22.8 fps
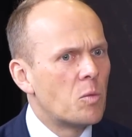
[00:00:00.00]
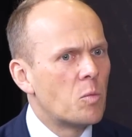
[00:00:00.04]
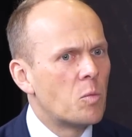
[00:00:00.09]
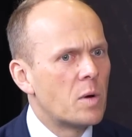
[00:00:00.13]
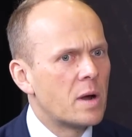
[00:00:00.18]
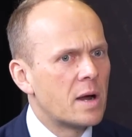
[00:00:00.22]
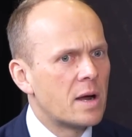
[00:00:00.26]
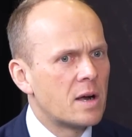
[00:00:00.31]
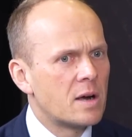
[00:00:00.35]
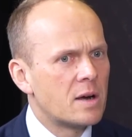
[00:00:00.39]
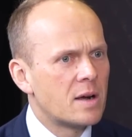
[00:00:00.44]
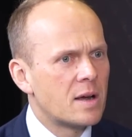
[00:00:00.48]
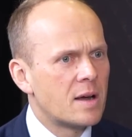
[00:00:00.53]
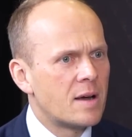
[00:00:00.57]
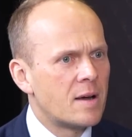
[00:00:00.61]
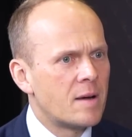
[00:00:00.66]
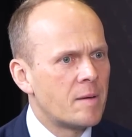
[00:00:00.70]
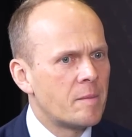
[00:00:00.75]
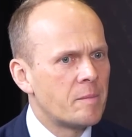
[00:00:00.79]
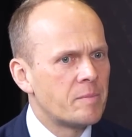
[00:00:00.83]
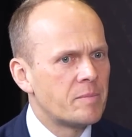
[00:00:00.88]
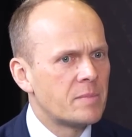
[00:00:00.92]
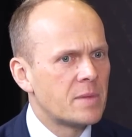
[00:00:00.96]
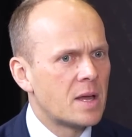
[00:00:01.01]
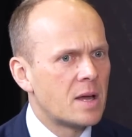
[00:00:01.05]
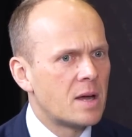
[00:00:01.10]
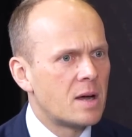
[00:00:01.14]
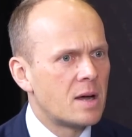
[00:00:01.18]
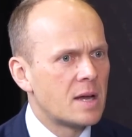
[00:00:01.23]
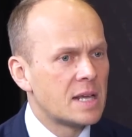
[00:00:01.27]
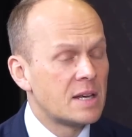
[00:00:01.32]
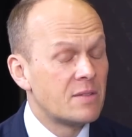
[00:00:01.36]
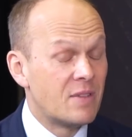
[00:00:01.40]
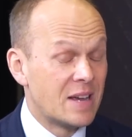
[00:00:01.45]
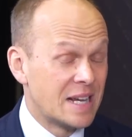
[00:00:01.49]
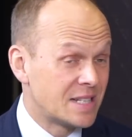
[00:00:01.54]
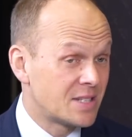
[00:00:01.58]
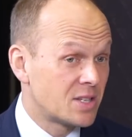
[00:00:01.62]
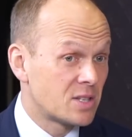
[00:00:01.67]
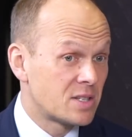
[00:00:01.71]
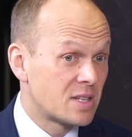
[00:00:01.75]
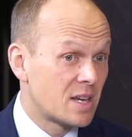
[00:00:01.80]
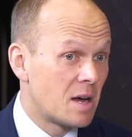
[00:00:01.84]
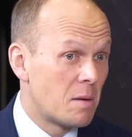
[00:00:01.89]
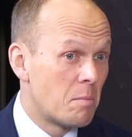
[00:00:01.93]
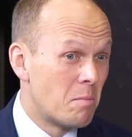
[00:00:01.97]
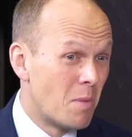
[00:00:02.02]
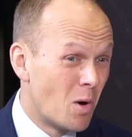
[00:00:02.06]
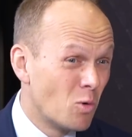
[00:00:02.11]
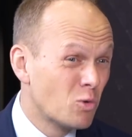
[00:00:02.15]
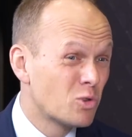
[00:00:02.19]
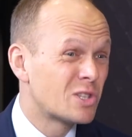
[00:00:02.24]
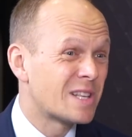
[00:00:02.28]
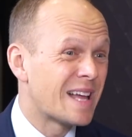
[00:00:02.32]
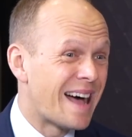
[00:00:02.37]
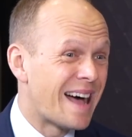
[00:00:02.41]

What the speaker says: where investors are most